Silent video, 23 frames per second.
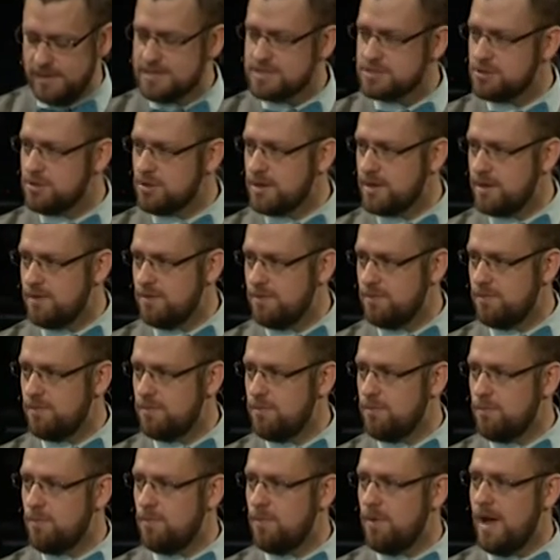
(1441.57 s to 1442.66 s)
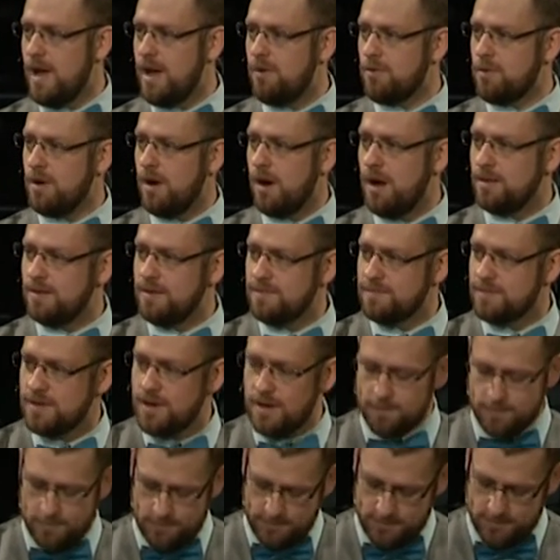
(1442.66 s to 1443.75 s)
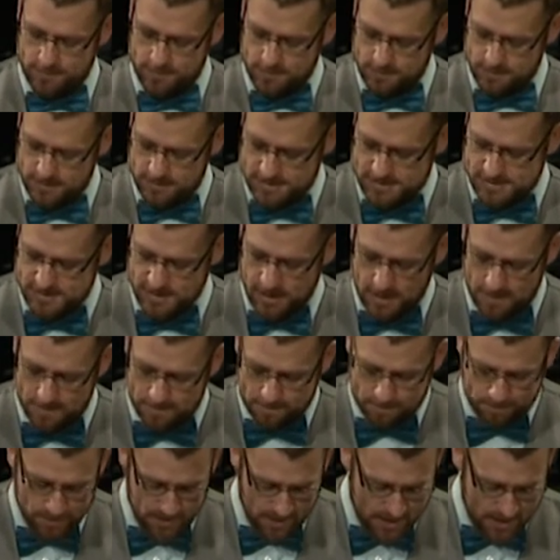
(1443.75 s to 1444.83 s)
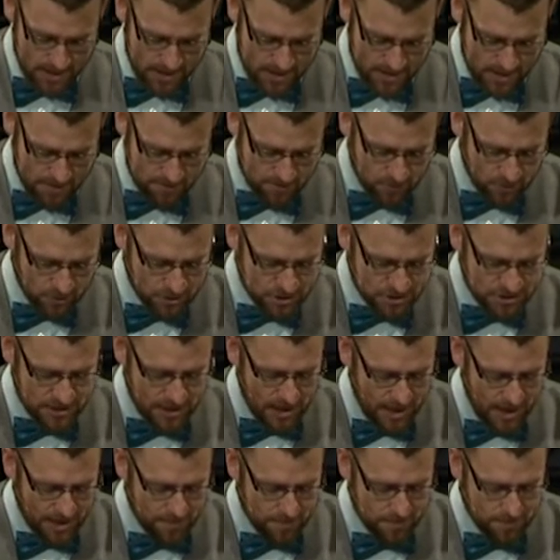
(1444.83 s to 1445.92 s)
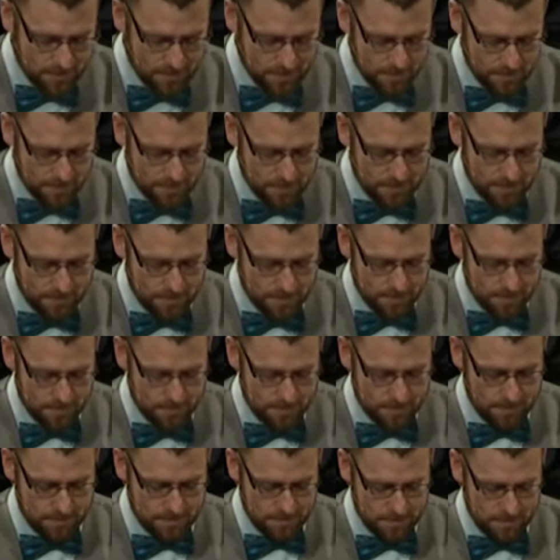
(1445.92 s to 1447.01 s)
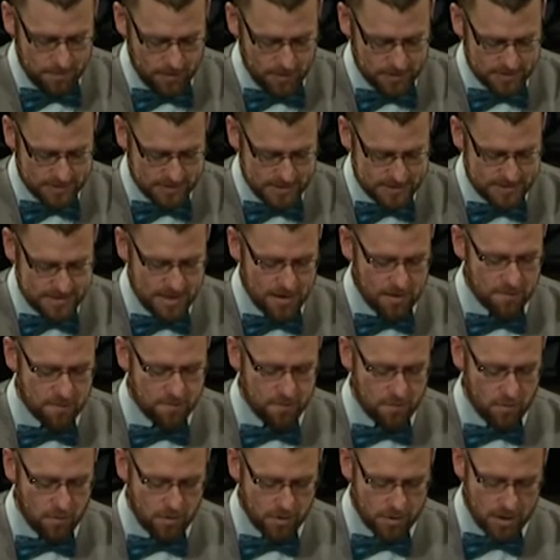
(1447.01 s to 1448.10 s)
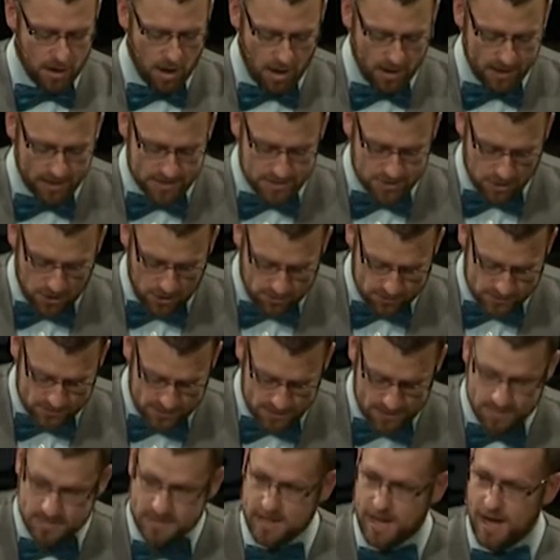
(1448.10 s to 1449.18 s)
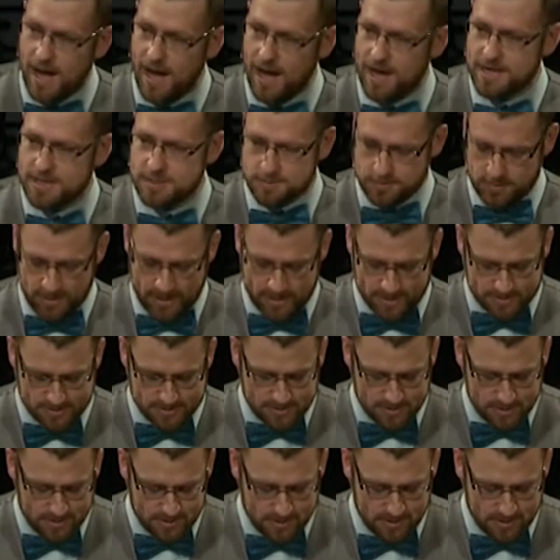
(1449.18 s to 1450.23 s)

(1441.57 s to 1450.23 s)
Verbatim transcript: us look at how God lifted up the Son. In verse 9, Paul says, Therefore, God exalted him to the highest place